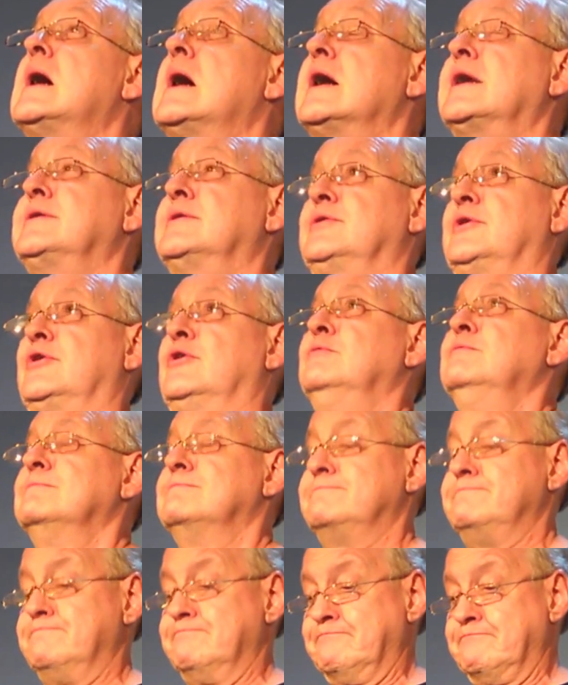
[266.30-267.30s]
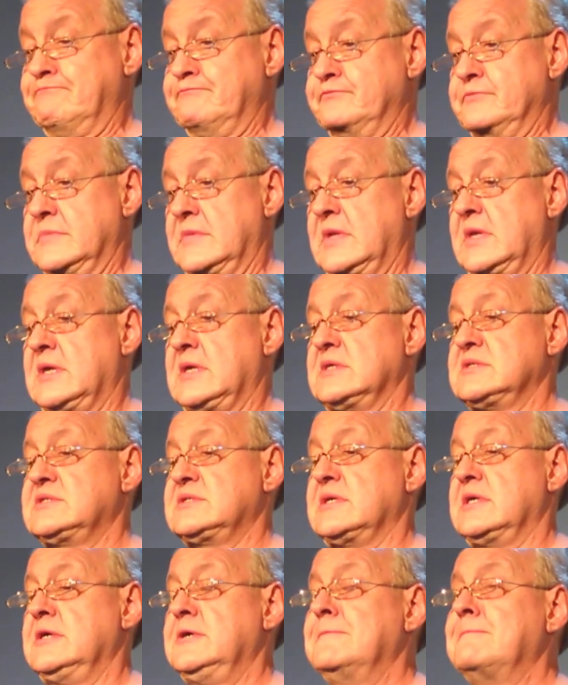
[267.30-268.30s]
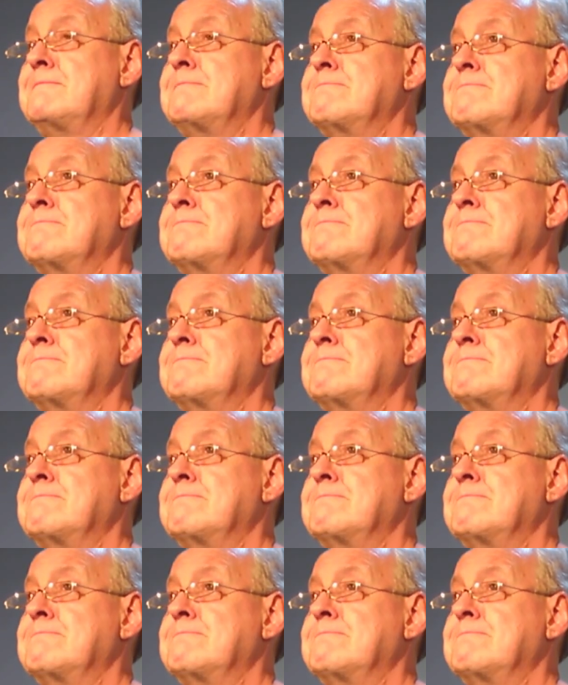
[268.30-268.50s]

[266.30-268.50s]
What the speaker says: I don't know, I said.